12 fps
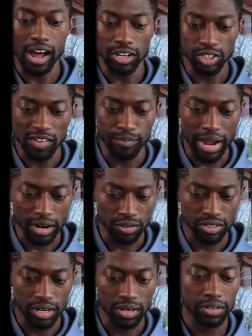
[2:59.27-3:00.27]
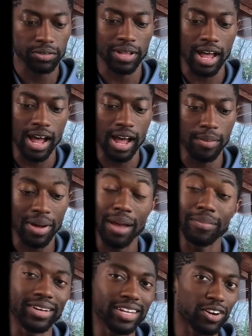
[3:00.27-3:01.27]
also have MicroCenter. I'm
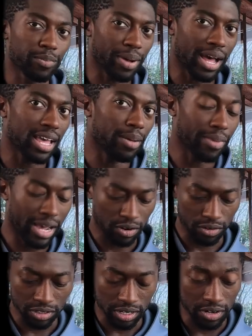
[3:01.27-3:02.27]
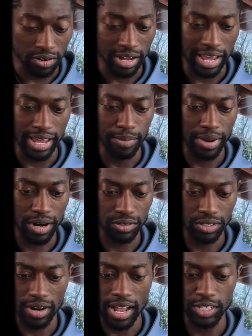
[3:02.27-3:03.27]
nearby a MicroCenter, and
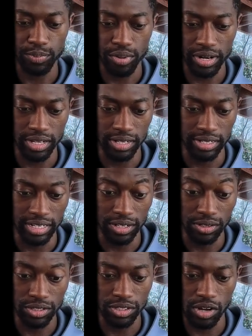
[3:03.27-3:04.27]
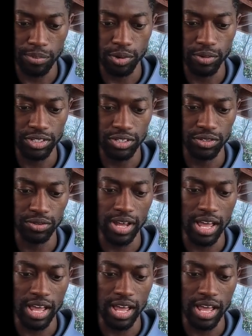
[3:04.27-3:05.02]
MicroCenter has pretty good deals. So I'm going to do